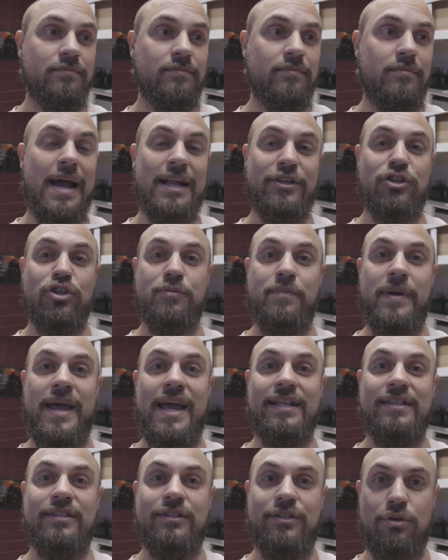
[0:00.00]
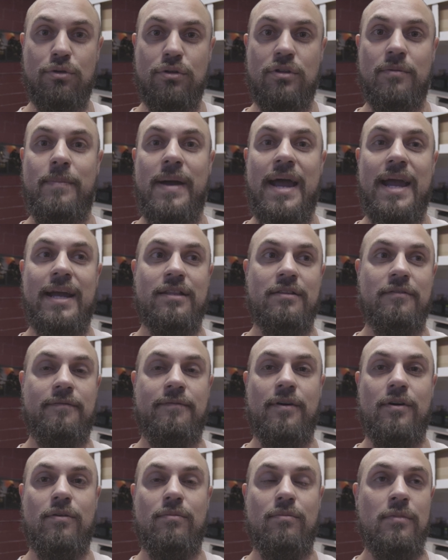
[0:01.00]
mattress pad to the back of the
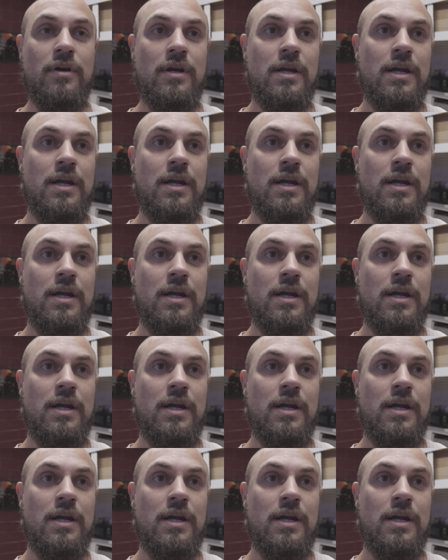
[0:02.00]
foam.